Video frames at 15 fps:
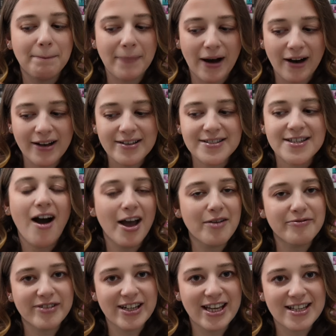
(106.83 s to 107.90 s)
but I
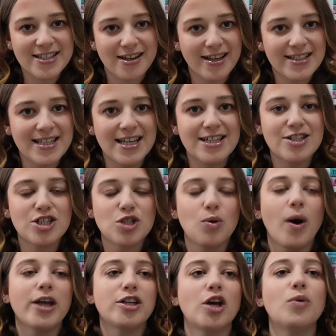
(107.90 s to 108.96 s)
am really excited. Do
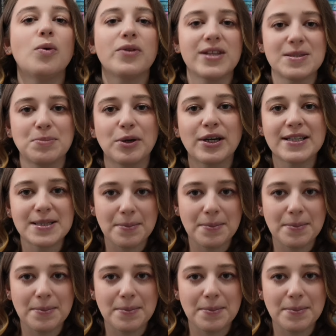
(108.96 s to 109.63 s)
I know what this book is